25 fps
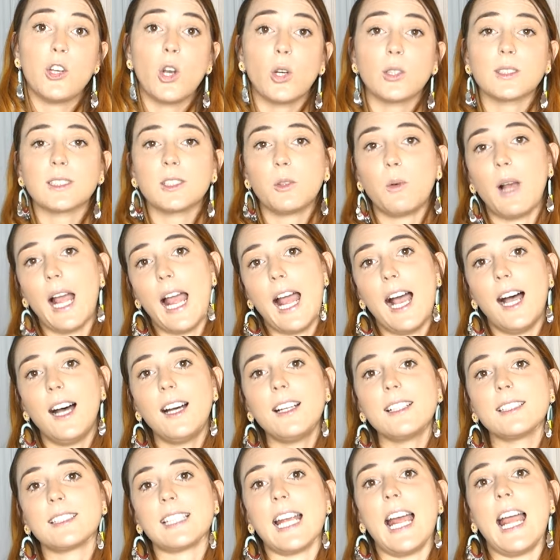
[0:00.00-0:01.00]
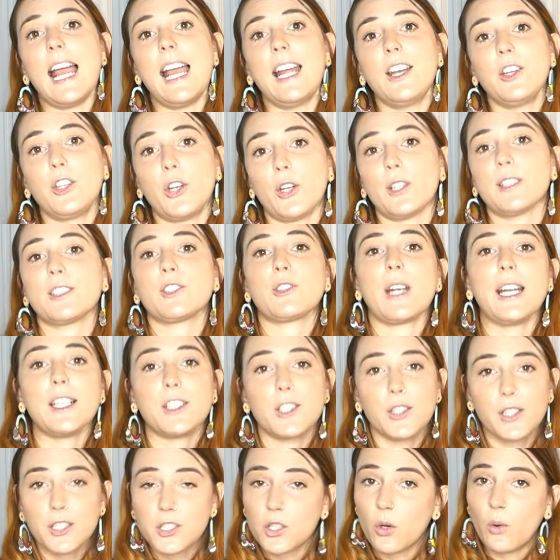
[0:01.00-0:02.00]
nozzle out and go straight
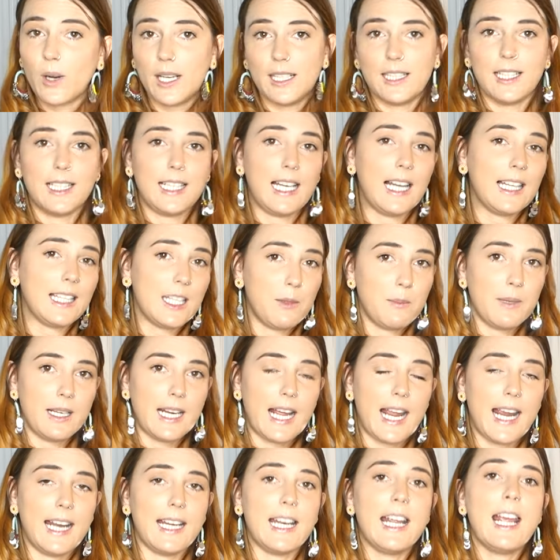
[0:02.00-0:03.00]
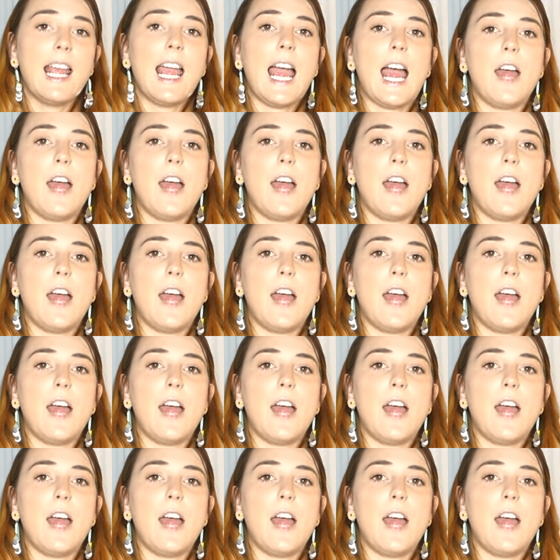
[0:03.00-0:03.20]
to the toilet, eliminate,